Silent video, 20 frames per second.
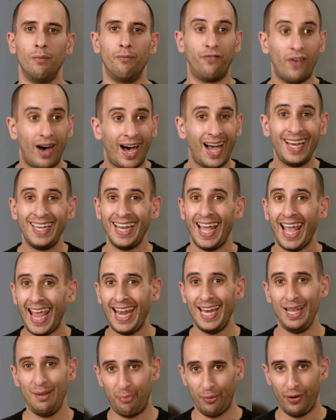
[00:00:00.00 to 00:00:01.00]
Find
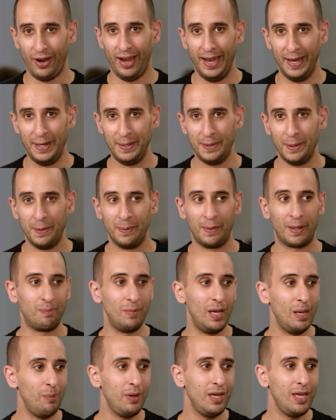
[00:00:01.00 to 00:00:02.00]
any brand, like
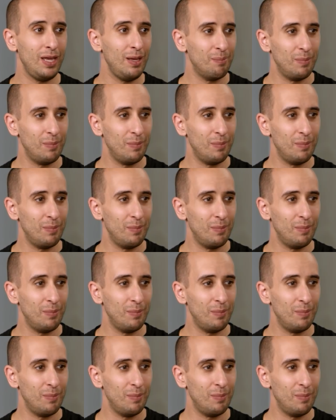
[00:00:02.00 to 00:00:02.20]
maybe,